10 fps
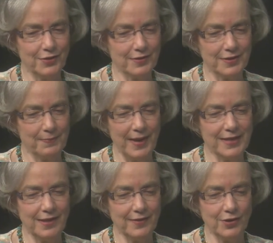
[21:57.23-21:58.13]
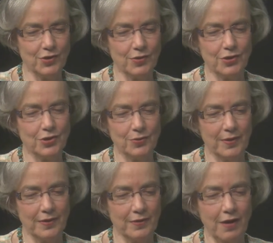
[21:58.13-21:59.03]
There's amazing things you can do
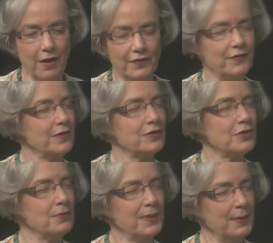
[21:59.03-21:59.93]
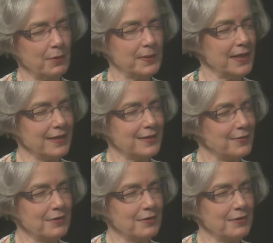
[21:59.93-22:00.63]
with coffee filters and paper plates.